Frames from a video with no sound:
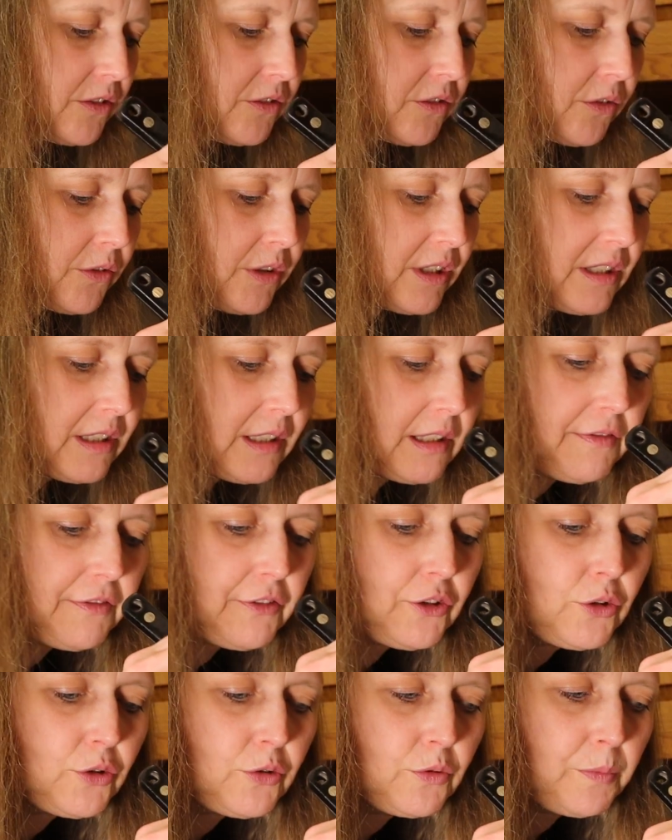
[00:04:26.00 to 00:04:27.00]
So this is
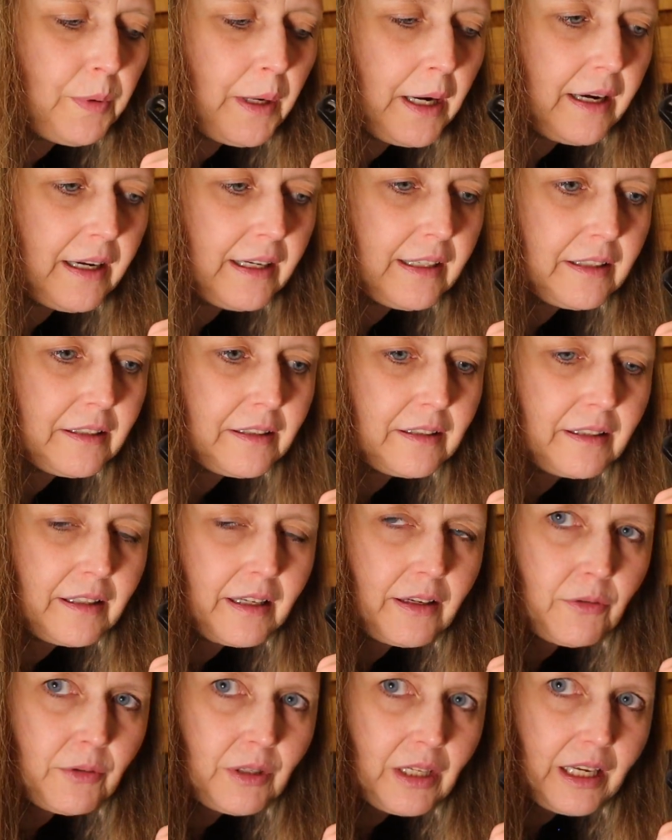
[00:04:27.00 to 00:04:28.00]
for two pies and
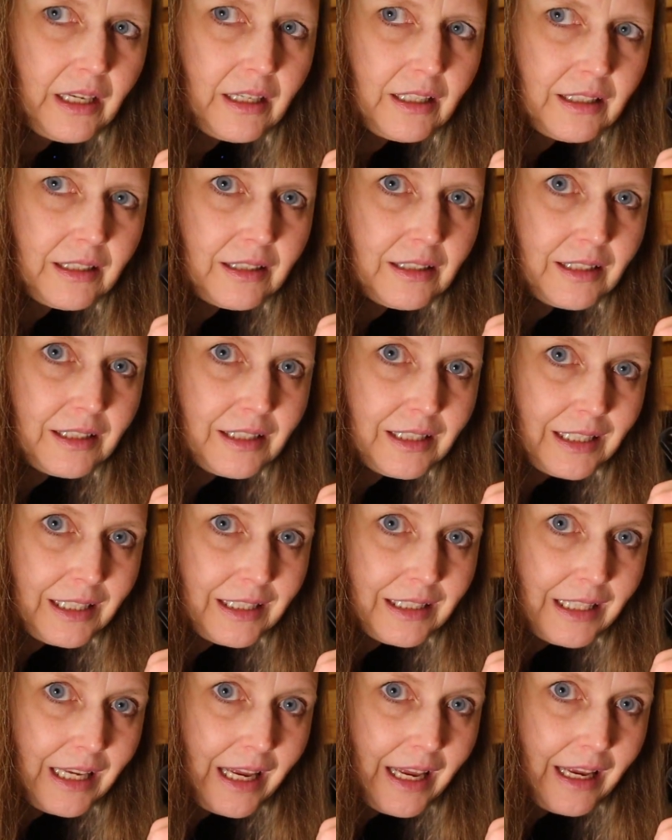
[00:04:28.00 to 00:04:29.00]
I only added
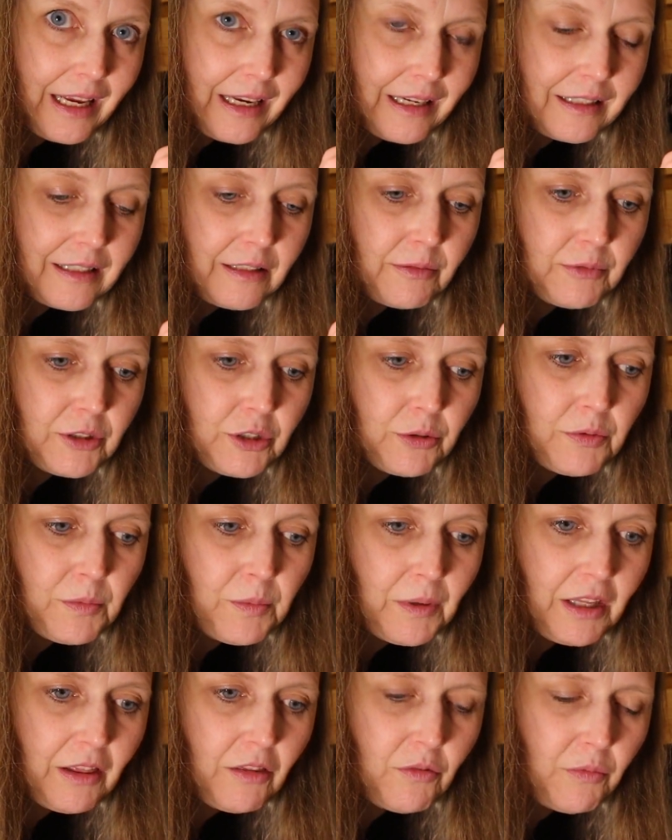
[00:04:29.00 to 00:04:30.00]
six eggs, which would
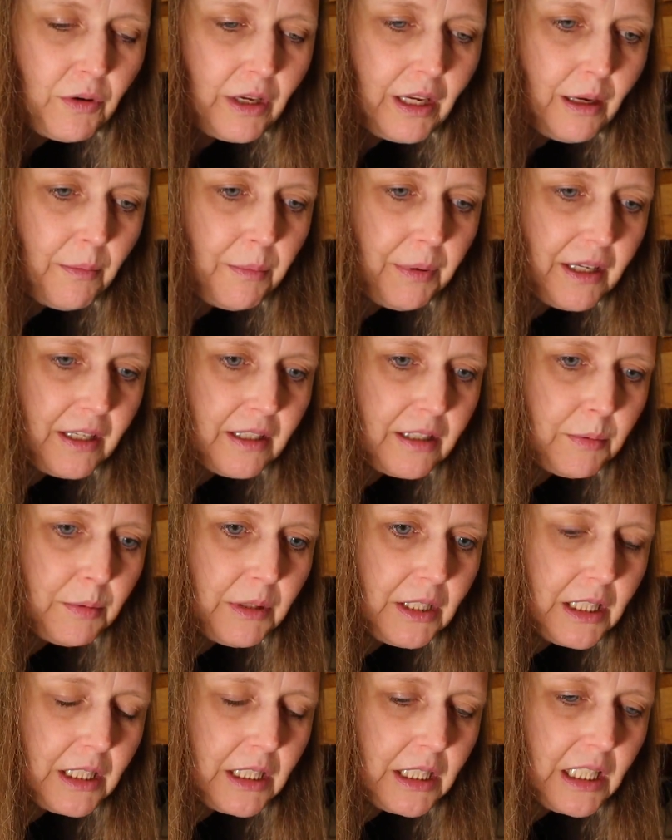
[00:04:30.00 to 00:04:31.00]
be three a piece
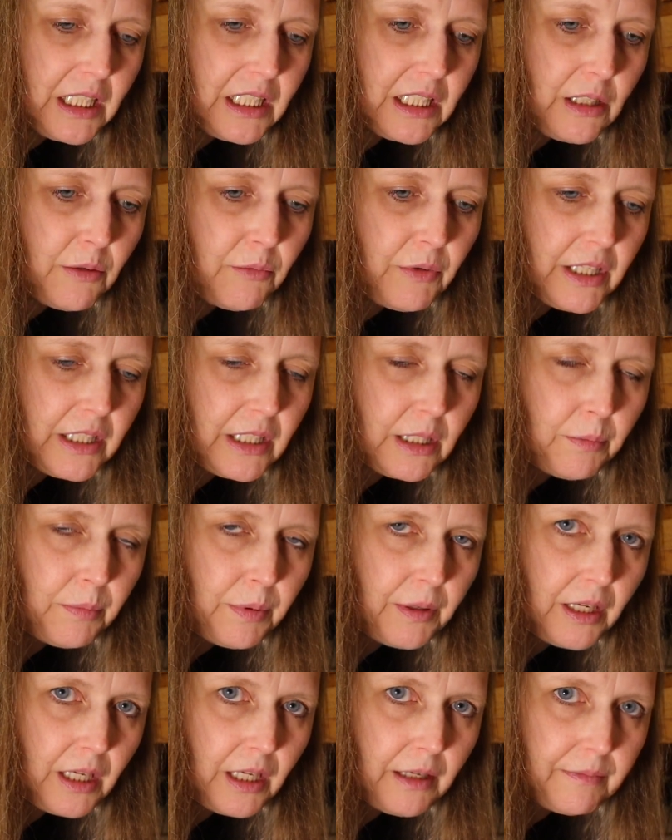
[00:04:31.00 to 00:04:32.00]
because that's the
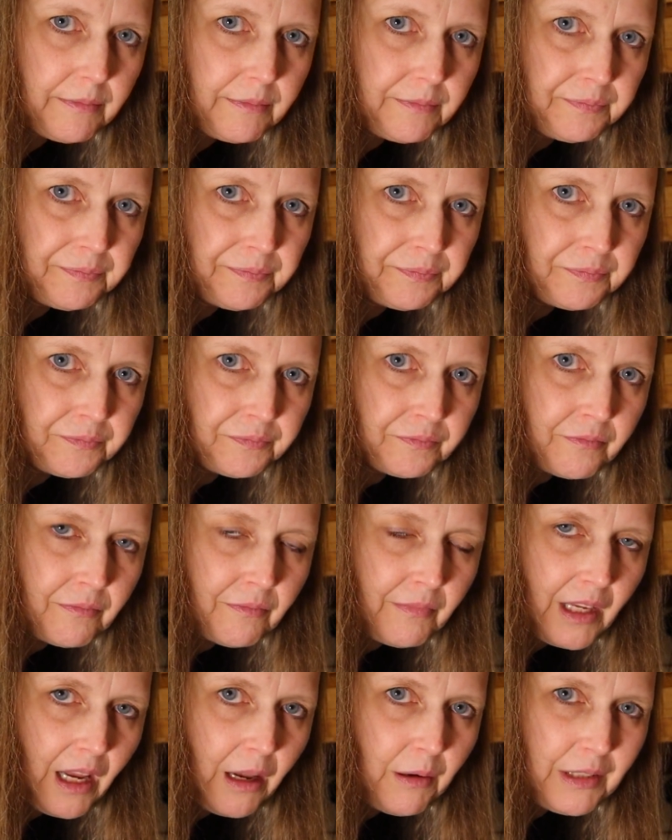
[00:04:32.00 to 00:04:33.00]
recipe
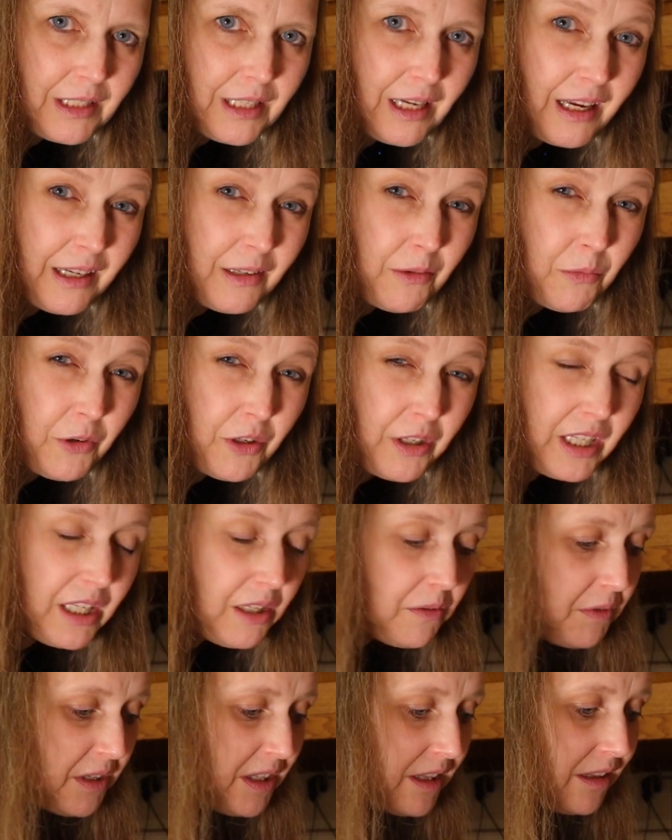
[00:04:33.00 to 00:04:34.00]
I was kind of
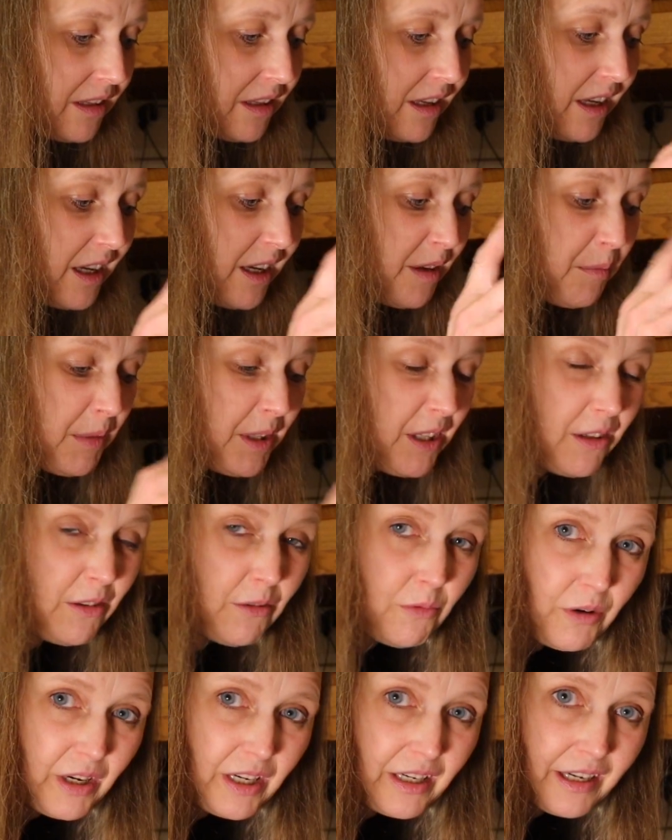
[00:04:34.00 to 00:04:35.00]
working with. But you
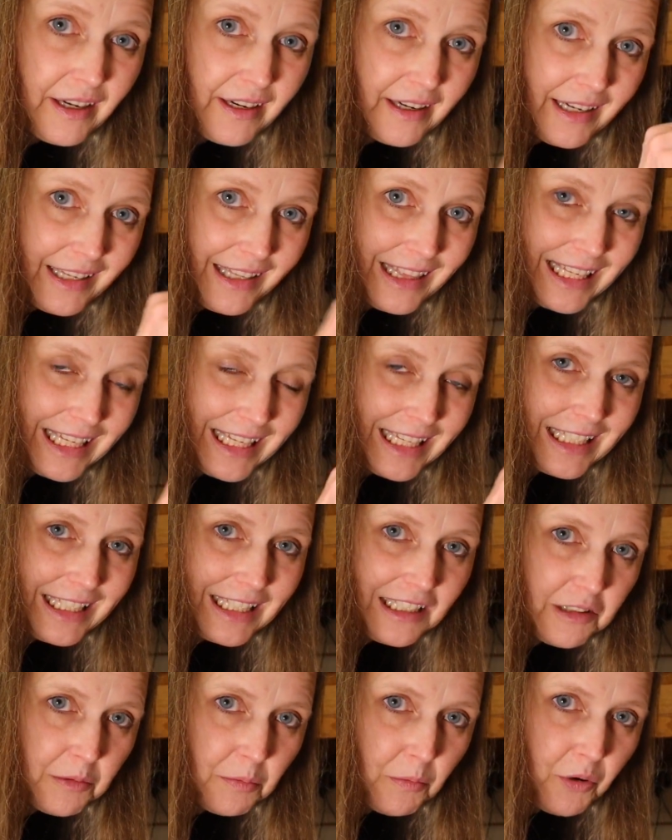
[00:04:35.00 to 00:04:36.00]
know what? I think it
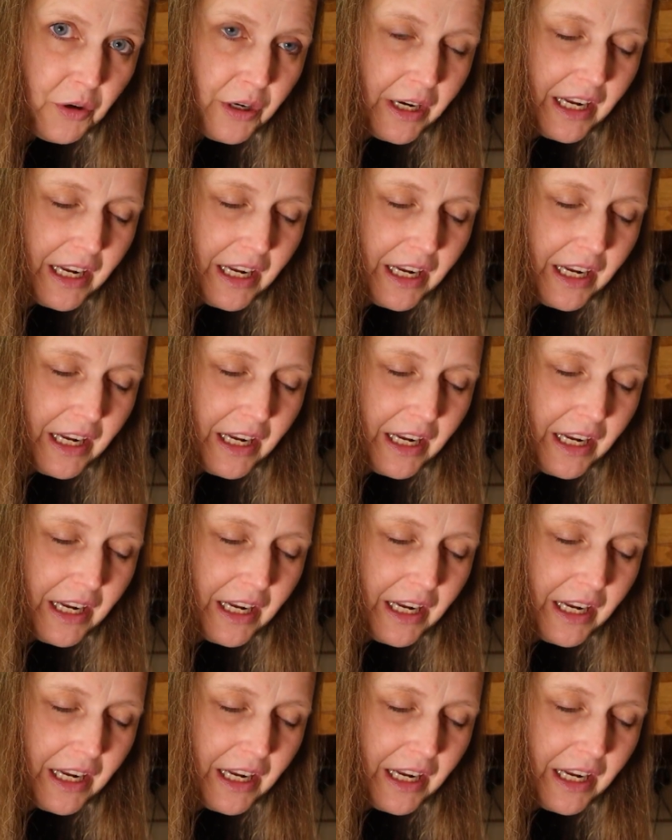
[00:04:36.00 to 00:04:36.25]
needs more